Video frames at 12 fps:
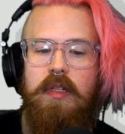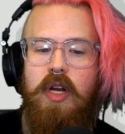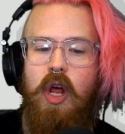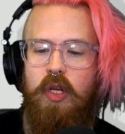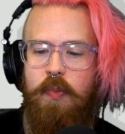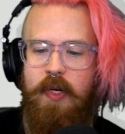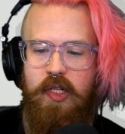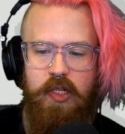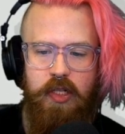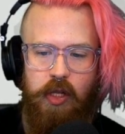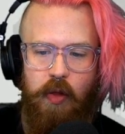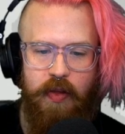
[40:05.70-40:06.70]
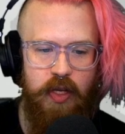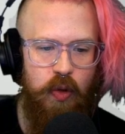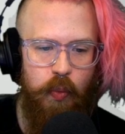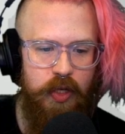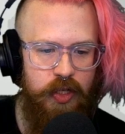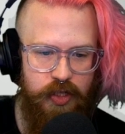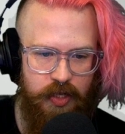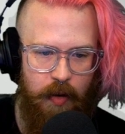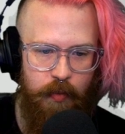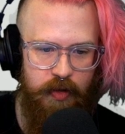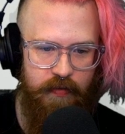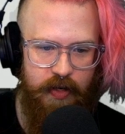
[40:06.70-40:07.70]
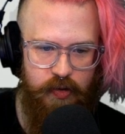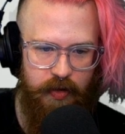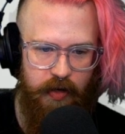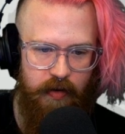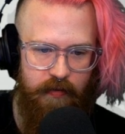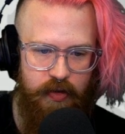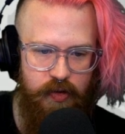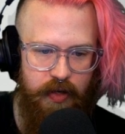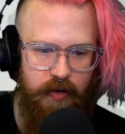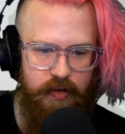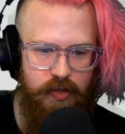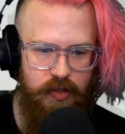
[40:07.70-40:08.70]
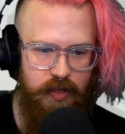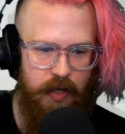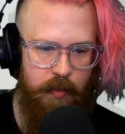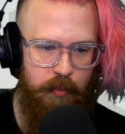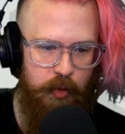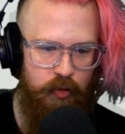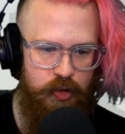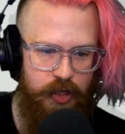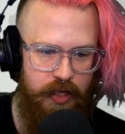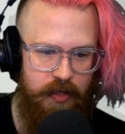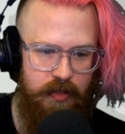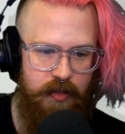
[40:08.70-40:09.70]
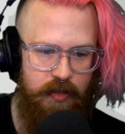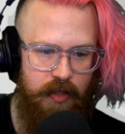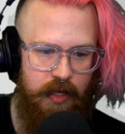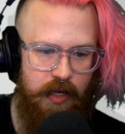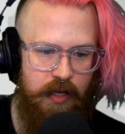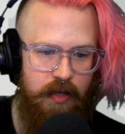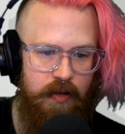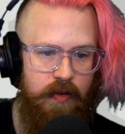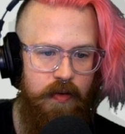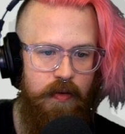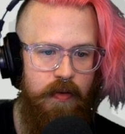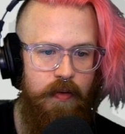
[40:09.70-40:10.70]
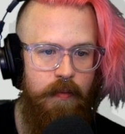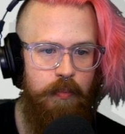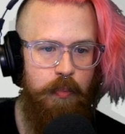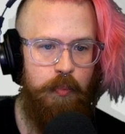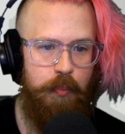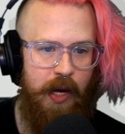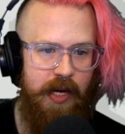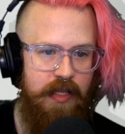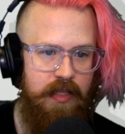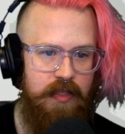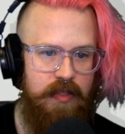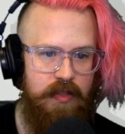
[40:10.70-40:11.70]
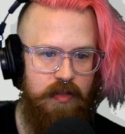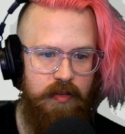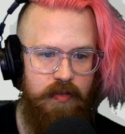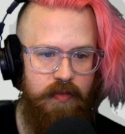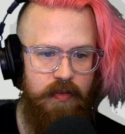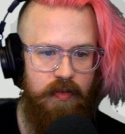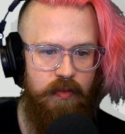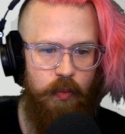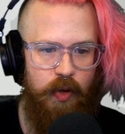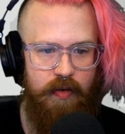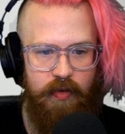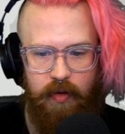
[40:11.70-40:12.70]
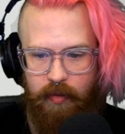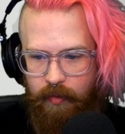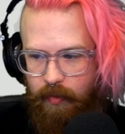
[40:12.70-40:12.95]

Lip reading: No, specialist clothing, you wouldn't just come with adventuring gear. Adventuring gear is just like bullshit. Like pythons and whatever.